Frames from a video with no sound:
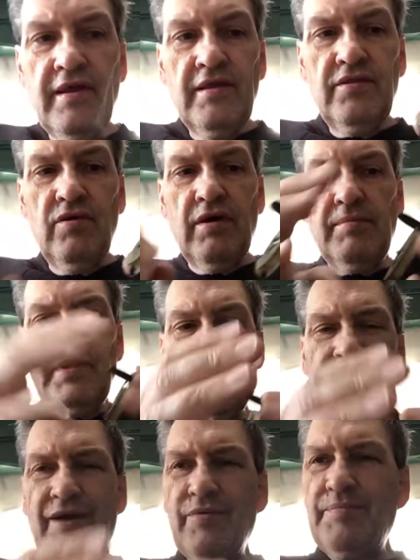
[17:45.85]
Normally,
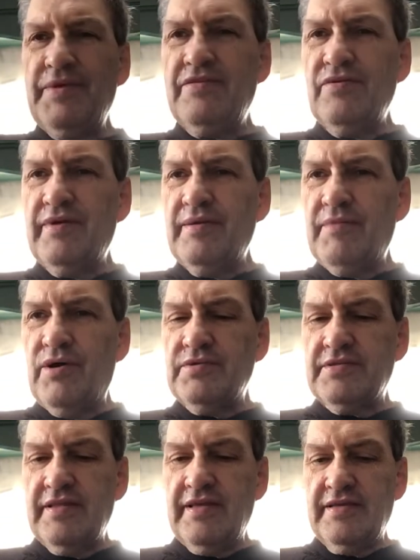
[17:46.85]
I would be doing
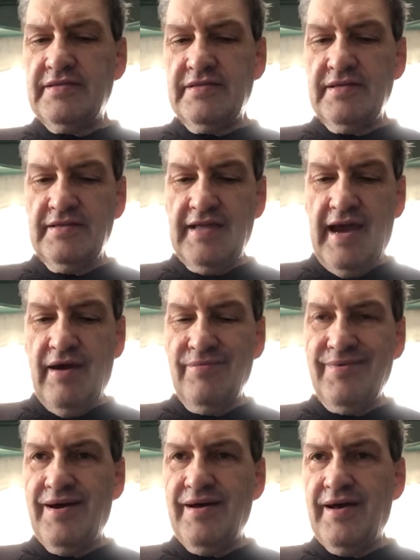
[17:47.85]
most of this
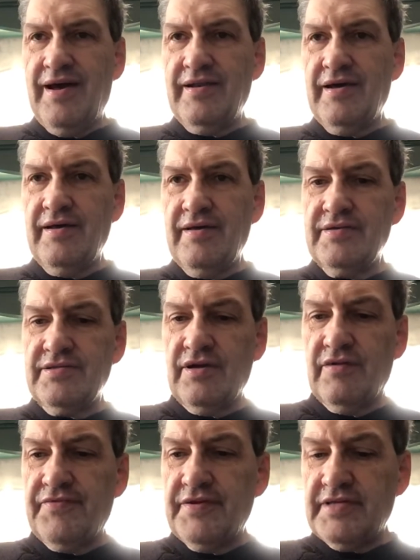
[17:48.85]
down on a
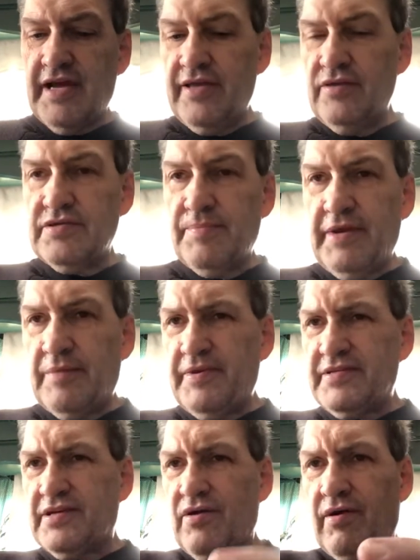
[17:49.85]
surface. I use a big
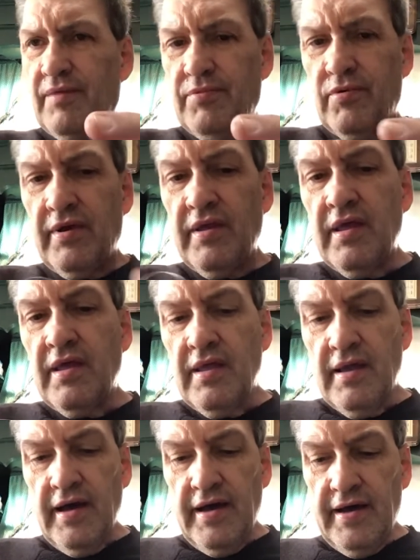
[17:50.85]
piece of cardboard,
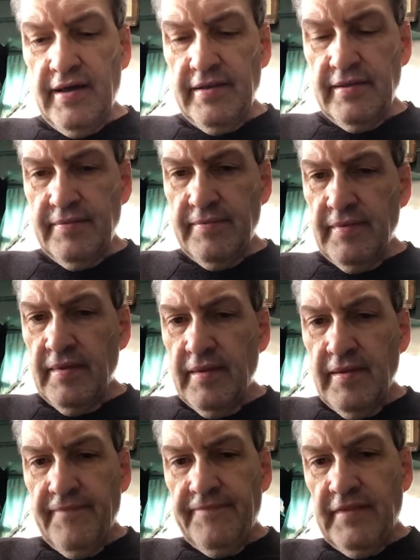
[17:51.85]

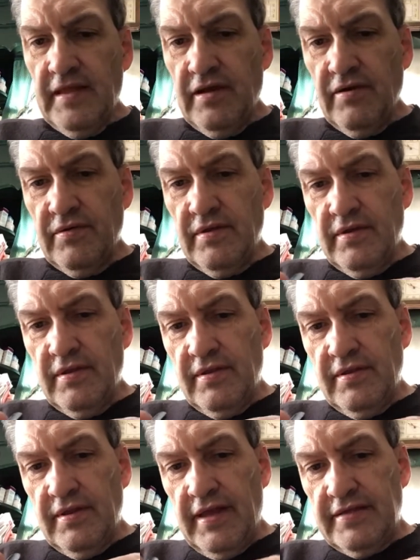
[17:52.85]
you know,
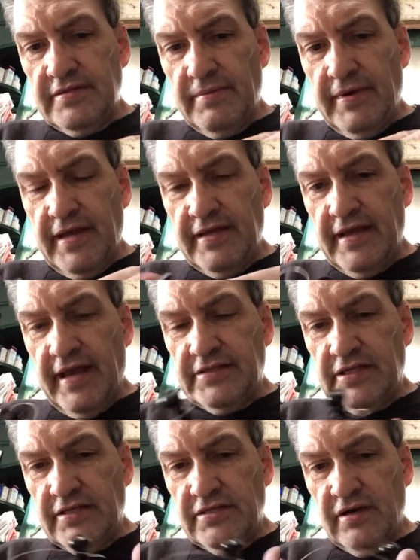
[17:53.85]
as my
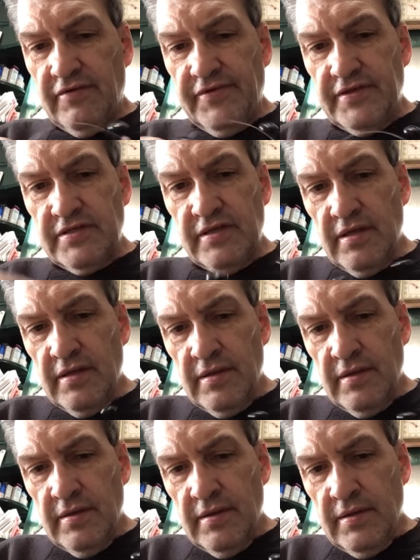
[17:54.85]
catching surface.
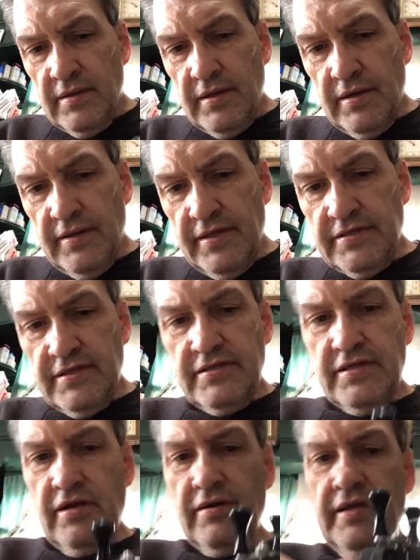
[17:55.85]
Now, this is
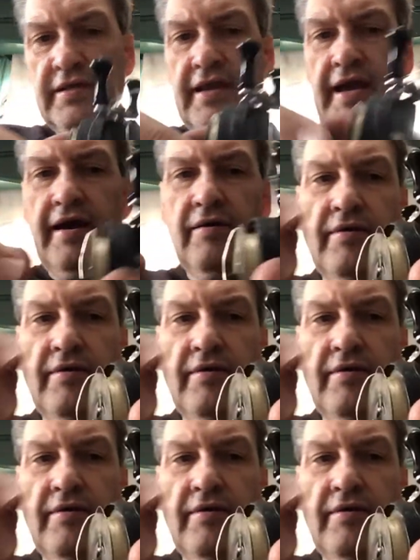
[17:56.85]
turning now.